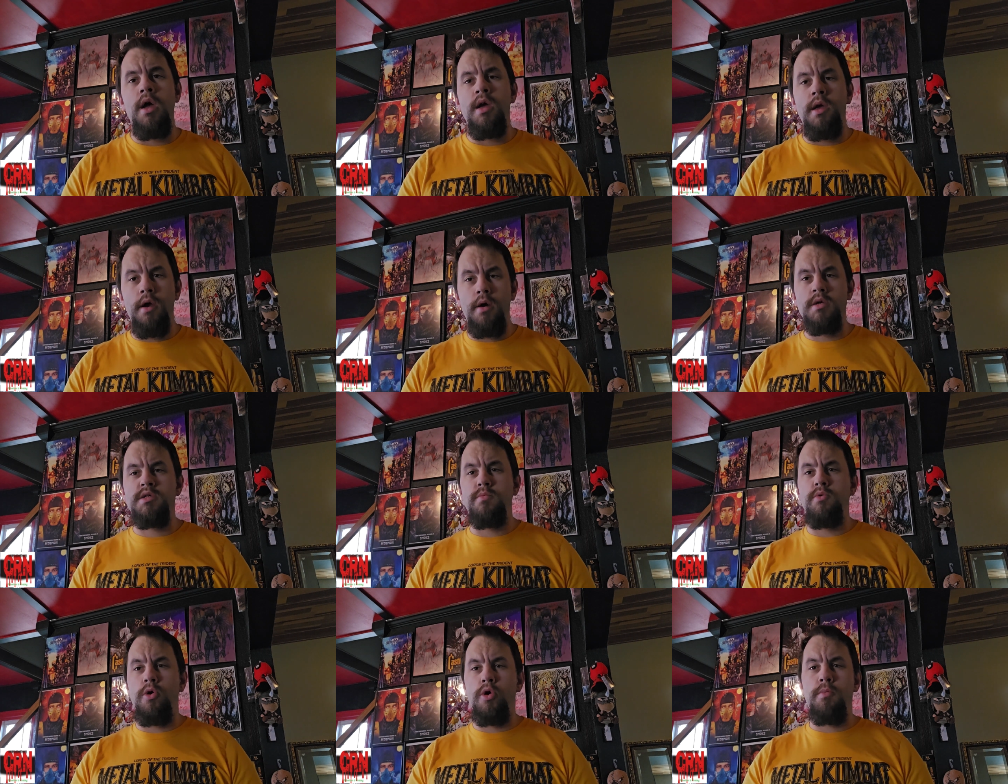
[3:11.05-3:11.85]
Here are
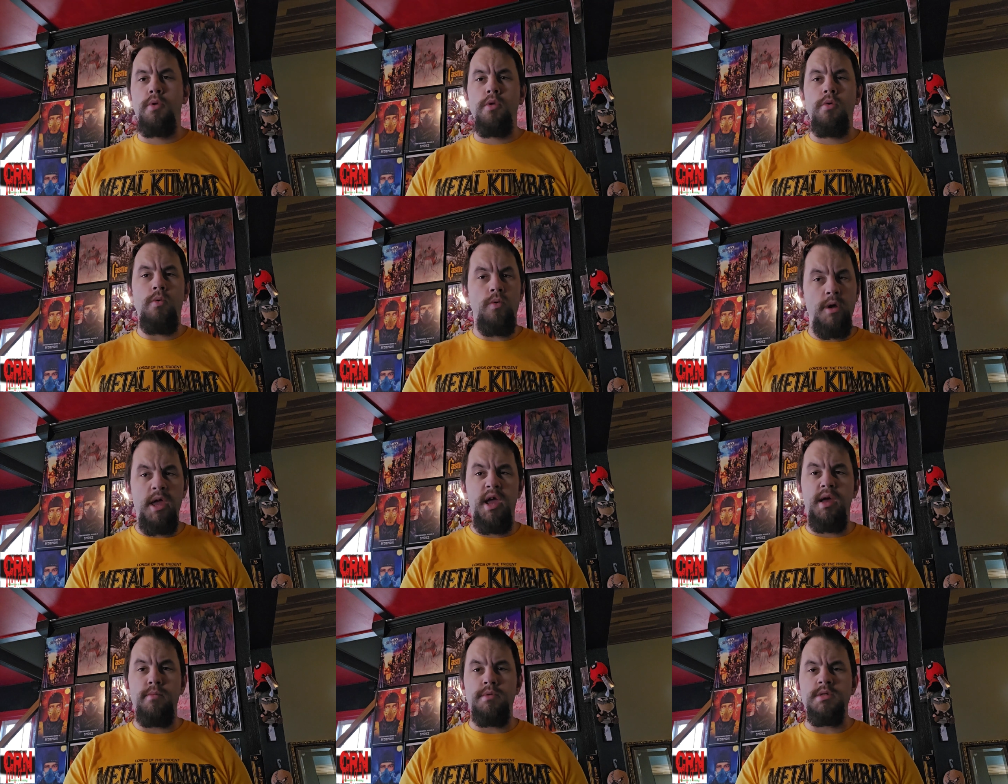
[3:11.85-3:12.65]
some notable
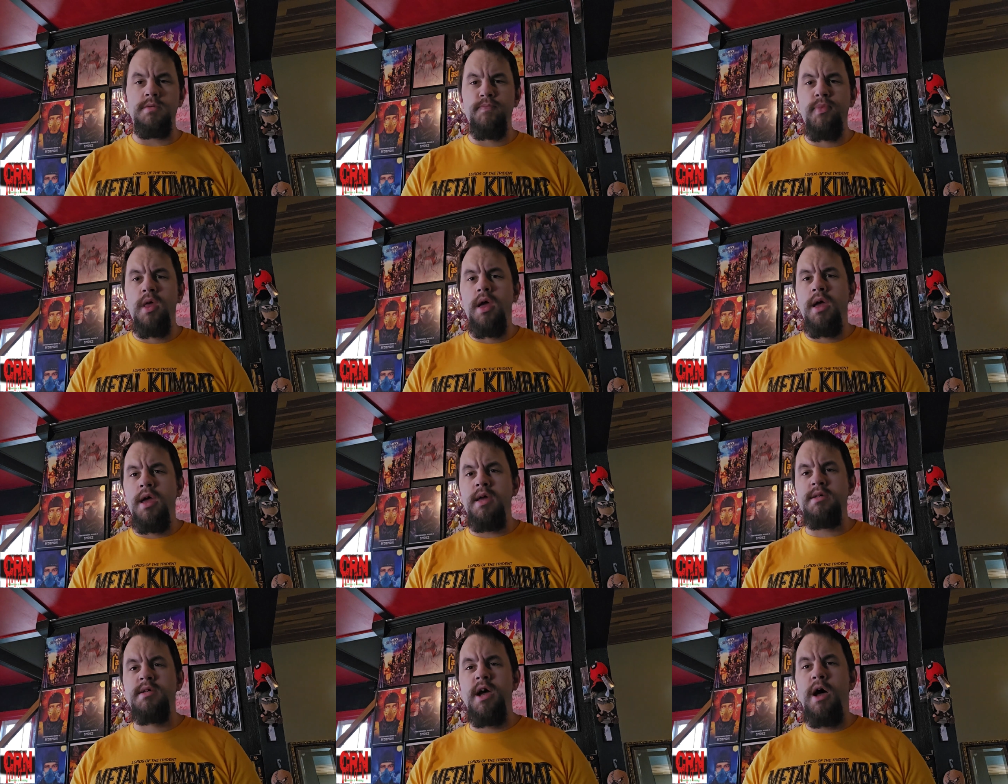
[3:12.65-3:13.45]
games:
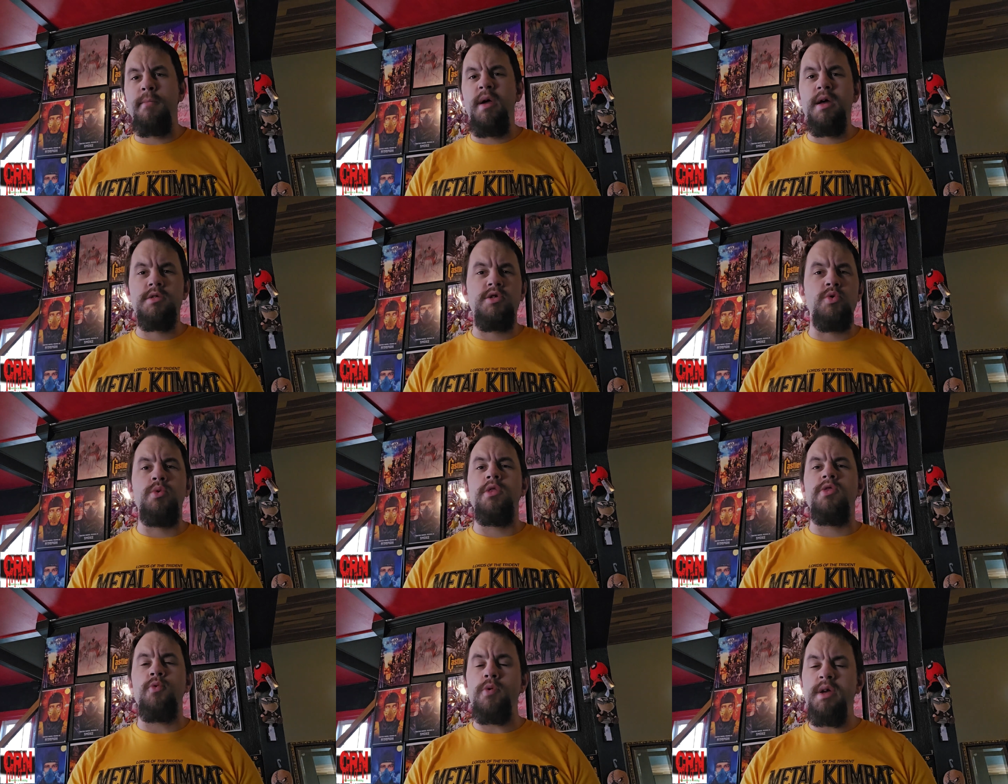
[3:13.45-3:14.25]
Ace Combat 2
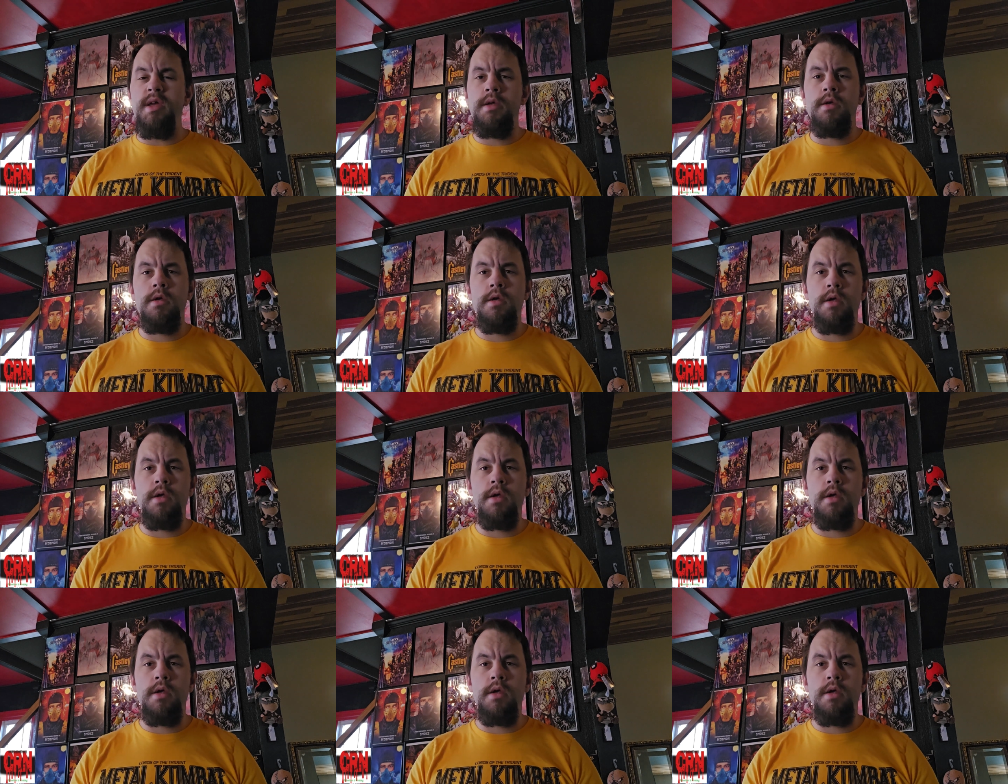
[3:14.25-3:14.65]
and 3,